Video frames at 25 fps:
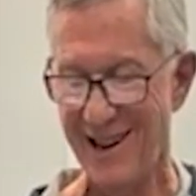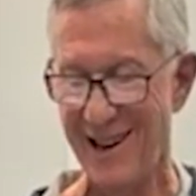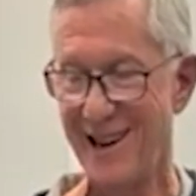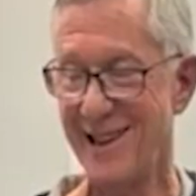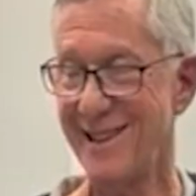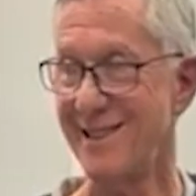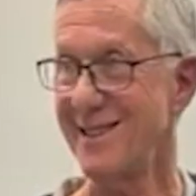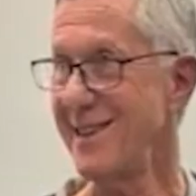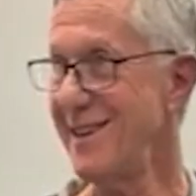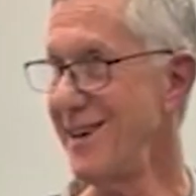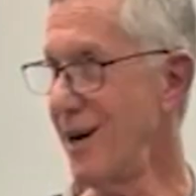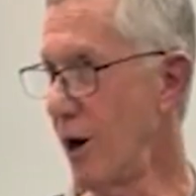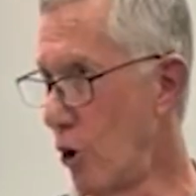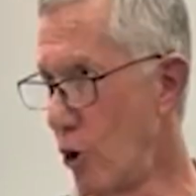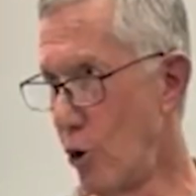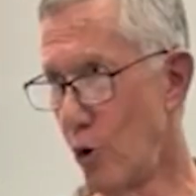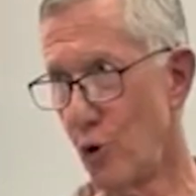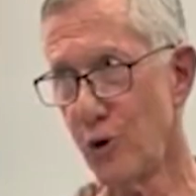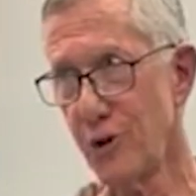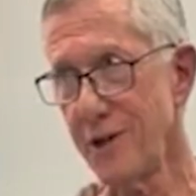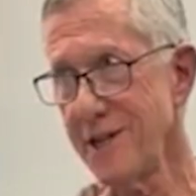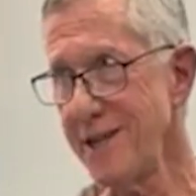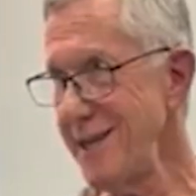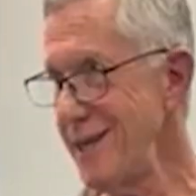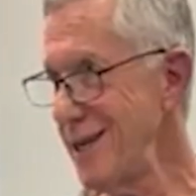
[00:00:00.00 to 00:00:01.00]
And the
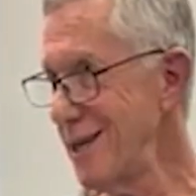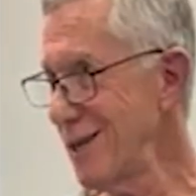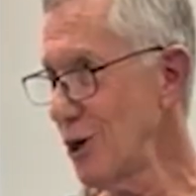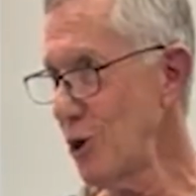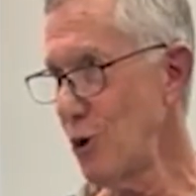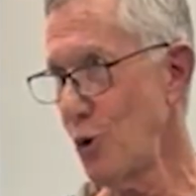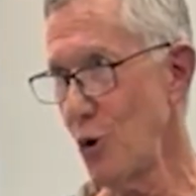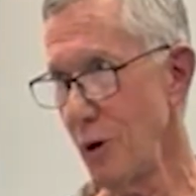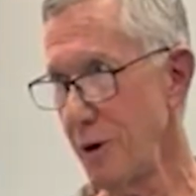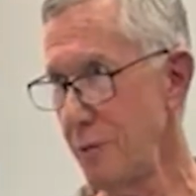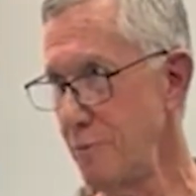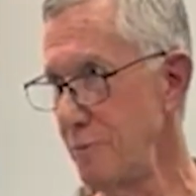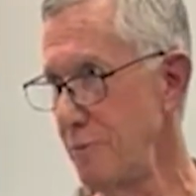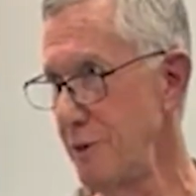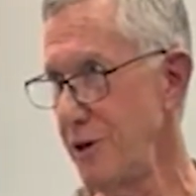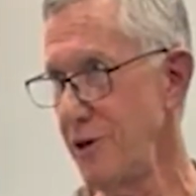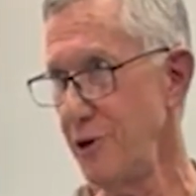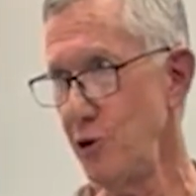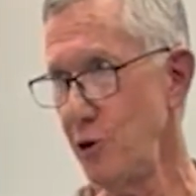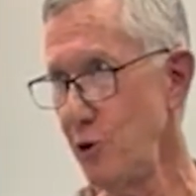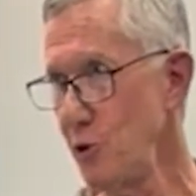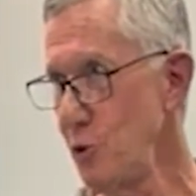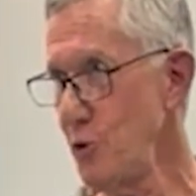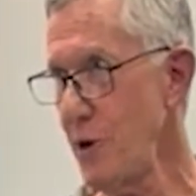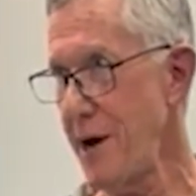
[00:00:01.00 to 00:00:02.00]
only
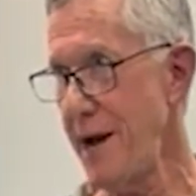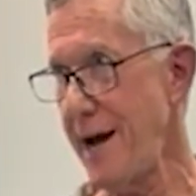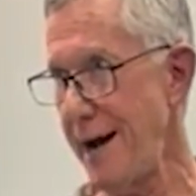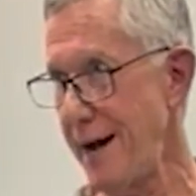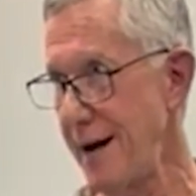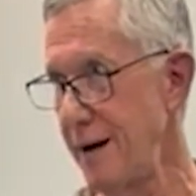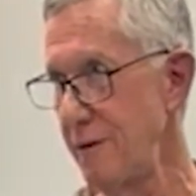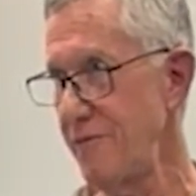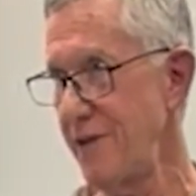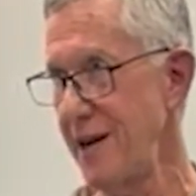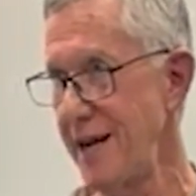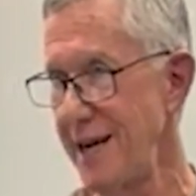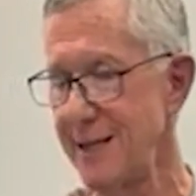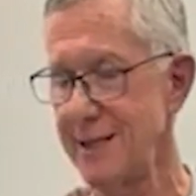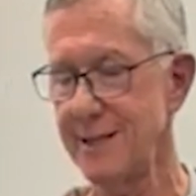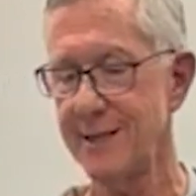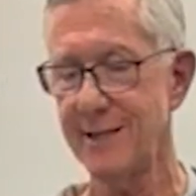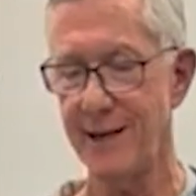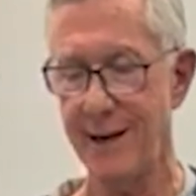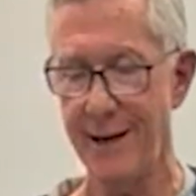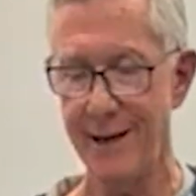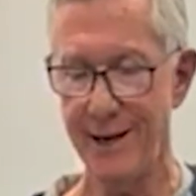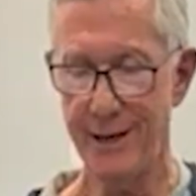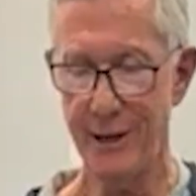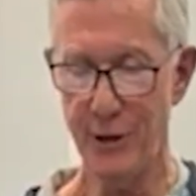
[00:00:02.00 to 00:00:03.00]
equipment you have
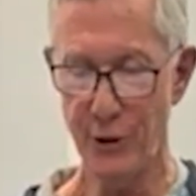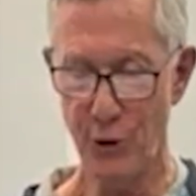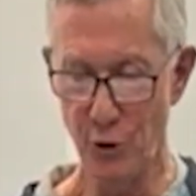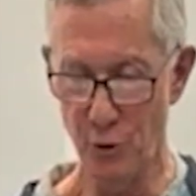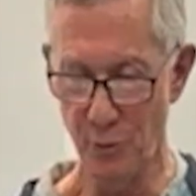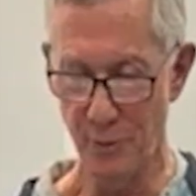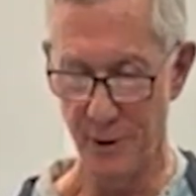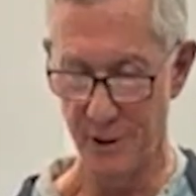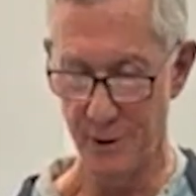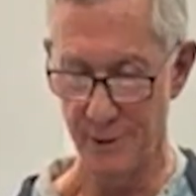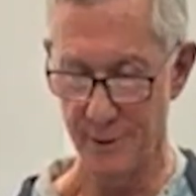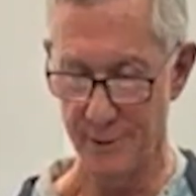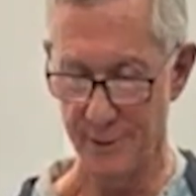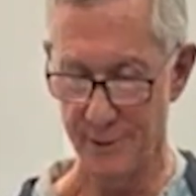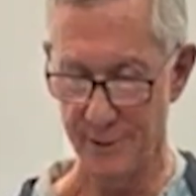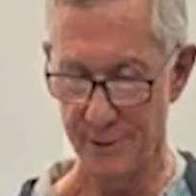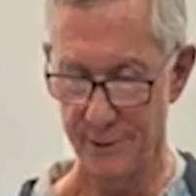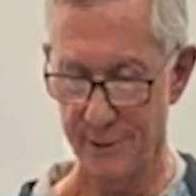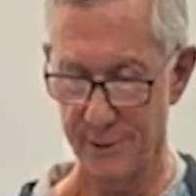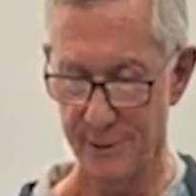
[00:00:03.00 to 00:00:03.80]
as a human